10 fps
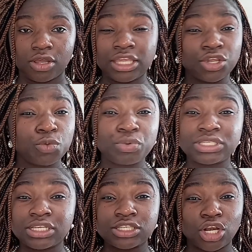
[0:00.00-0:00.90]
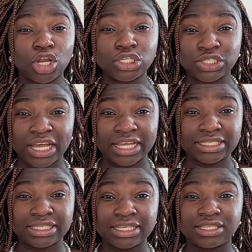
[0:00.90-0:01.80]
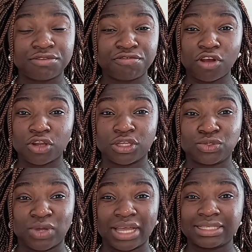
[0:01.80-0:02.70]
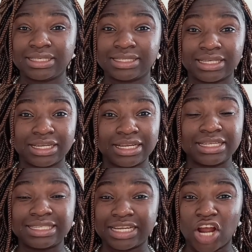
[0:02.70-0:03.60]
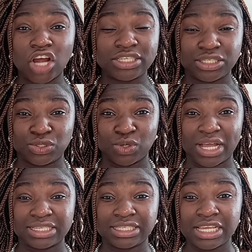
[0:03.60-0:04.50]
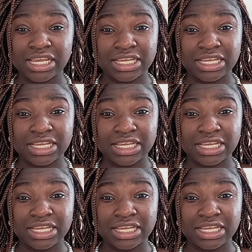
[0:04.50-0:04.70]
He represents a lot to us. He's a father to us. He's a, he's a guardian to us.